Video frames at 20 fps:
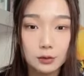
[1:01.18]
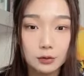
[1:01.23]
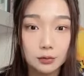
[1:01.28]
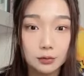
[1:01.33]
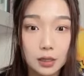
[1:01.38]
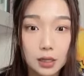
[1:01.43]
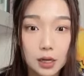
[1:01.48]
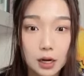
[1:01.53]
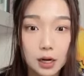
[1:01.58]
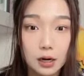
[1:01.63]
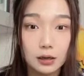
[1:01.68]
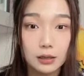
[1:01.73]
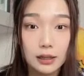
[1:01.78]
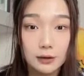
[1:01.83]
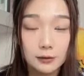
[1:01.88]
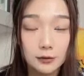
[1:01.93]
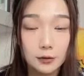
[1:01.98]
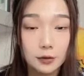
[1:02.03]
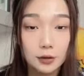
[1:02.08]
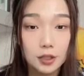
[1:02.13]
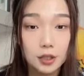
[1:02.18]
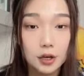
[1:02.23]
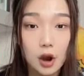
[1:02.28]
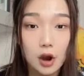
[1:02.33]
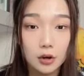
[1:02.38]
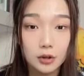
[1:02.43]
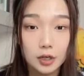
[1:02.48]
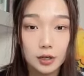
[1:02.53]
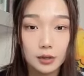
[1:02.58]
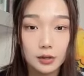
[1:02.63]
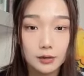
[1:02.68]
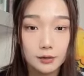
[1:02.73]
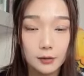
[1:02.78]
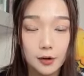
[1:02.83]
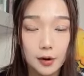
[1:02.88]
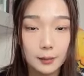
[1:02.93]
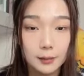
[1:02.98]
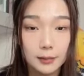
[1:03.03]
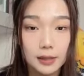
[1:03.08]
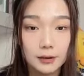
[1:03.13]
learn different cultures
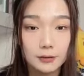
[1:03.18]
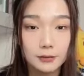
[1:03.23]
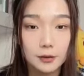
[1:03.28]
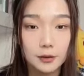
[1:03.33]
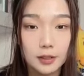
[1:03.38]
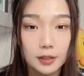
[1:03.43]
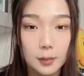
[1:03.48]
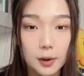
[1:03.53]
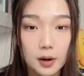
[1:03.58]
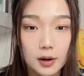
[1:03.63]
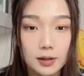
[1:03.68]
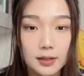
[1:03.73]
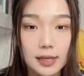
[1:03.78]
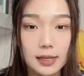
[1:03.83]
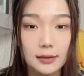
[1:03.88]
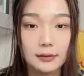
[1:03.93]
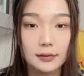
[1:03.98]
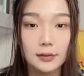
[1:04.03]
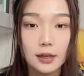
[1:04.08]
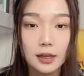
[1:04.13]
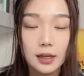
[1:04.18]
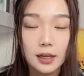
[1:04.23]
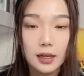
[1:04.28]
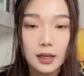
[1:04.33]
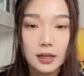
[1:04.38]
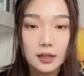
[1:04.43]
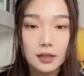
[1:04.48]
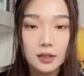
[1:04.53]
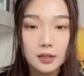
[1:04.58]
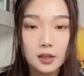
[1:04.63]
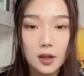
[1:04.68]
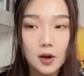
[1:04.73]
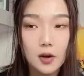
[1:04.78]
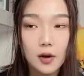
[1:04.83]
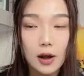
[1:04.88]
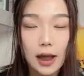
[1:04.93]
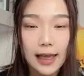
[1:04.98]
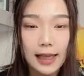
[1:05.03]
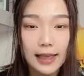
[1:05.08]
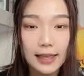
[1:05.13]
from different person.
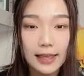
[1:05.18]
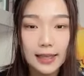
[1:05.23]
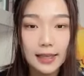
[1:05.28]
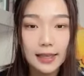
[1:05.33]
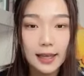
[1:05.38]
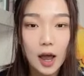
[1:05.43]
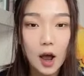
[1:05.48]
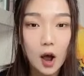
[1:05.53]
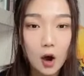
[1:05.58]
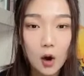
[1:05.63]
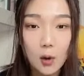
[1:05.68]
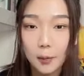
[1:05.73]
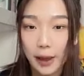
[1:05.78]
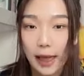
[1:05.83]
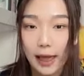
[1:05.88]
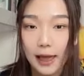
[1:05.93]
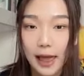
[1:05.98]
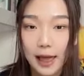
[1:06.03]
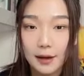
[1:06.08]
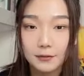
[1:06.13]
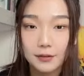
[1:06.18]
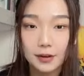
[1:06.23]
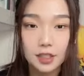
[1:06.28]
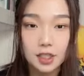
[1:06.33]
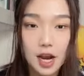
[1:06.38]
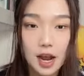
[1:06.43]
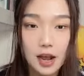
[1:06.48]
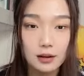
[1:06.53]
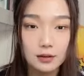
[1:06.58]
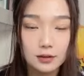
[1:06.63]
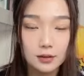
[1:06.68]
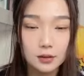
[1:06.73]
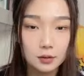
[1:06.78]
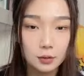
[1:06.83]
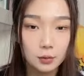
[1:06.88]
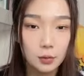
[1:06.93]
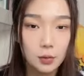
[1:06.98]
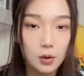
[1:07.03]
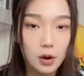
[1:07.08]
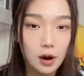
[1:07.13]
So I hope I have a chance
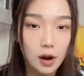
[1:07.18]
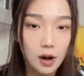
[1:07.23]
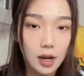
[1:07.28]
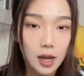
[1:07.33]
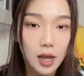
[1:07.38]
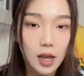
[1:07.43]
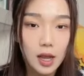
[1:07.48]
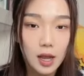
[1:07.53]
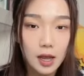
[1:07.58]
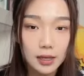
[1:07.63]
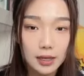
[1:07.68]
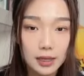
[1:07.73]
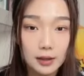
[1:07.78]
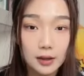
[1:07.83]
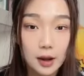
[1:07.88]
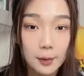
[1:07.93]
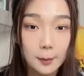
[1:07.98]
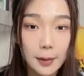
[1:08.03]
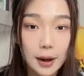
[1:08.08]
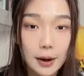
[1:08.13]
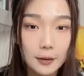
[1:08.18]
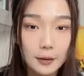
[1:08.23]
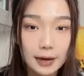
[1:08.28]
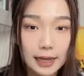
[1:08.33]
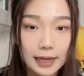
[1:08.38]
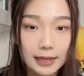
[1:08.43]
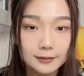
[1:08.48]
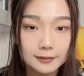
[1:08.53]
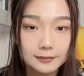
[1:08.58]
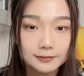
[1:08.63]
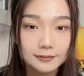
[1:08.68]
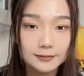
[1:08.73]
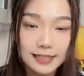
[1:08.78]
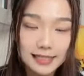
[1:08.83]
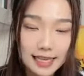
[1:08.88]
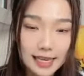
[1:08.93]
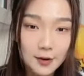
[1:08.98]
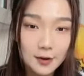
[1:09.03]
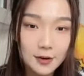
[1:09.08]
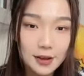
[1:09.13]
to work in America.
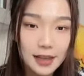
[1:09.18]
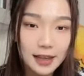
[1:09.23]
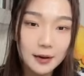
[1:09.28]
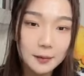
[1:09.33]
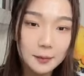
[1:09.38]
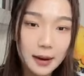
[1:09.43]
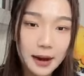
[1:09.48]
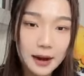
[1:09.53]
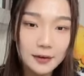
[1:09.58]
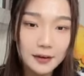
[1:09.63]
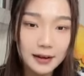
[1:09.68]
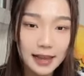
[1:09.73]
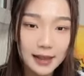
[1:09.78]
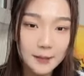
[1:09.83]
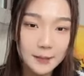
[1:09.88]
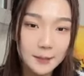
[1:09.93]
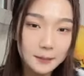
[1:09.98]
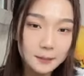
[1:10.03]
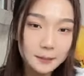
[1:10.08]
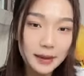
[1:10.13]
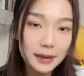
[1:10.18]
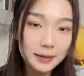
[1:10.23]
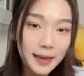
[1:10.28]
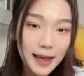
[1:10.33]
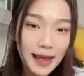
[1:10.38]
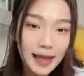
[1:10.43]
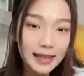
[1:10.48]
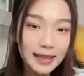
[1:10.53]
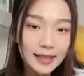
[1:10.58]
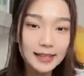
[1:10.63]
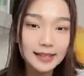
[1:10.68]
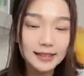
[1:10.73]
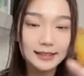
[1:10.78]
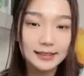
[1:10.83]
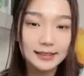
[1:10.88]
See you in America. Bye bye.